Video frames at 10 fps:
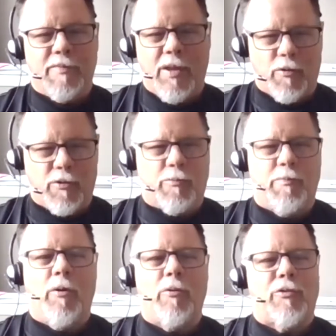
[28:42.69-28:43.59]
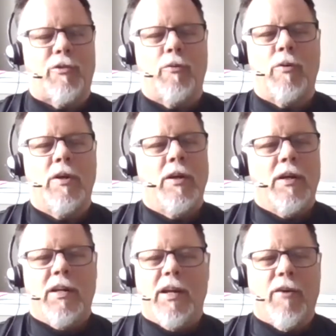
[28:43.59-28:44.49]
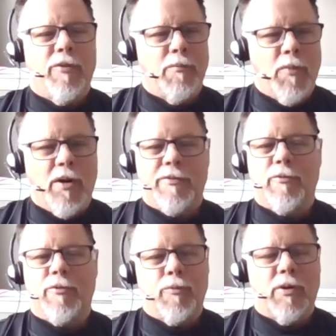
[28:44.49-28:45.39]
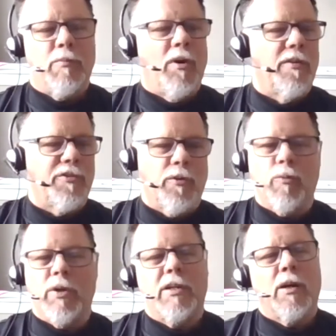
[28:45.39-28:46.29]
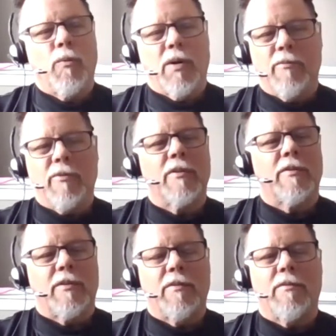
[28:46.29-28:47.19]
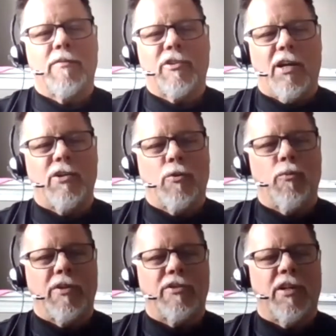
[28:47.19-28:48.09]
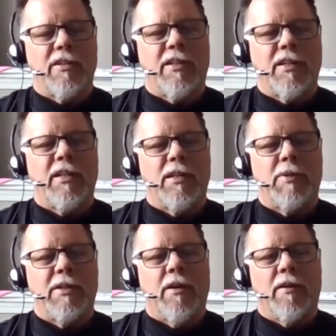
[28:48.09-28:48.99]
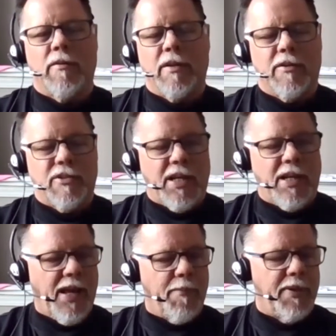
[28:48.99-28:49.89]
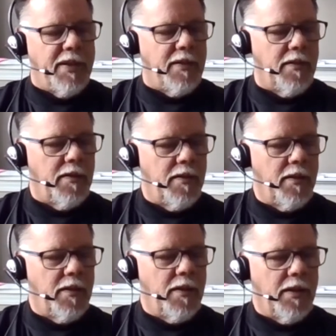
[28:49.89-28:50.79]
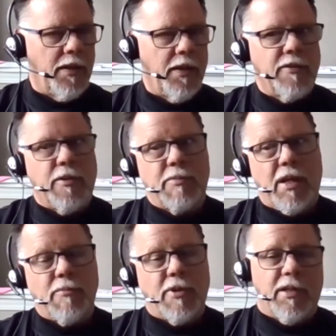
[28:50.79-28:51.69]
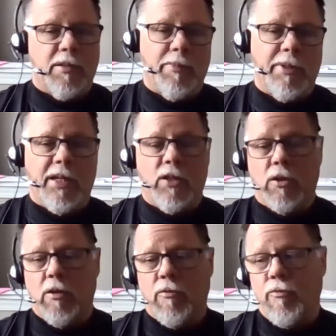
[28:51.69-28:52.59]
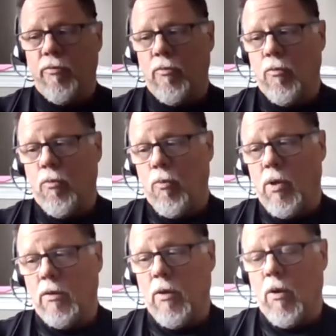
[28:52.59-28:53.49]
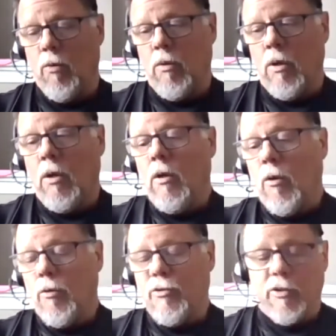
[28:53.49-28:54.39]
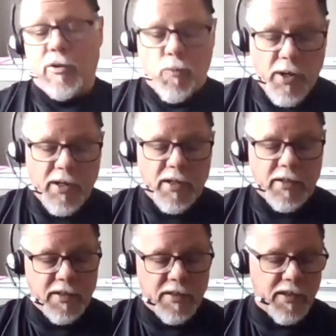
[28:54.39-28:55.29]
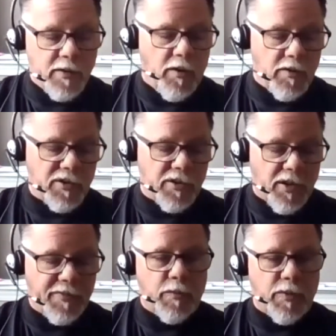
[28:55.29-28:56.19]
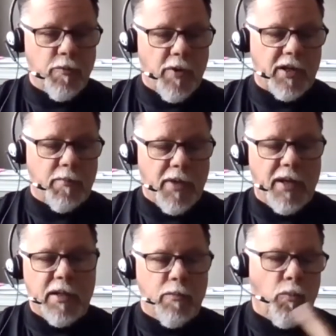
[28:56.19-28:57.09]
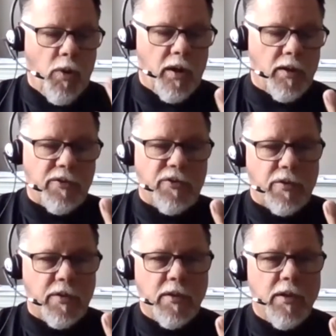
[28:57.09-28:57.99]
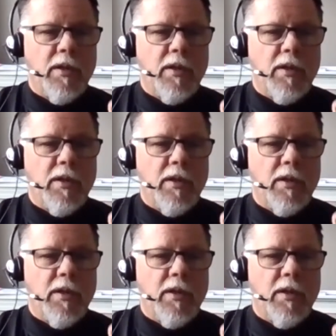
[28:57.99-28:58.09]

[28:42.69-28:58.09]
they were supposed to every month or 3 months or week or whatever schedule we said they needed to be done? Is that happening? And sometimes I get the blank look of, well, no. Oh, so you went and you did all the stuff that we recommended once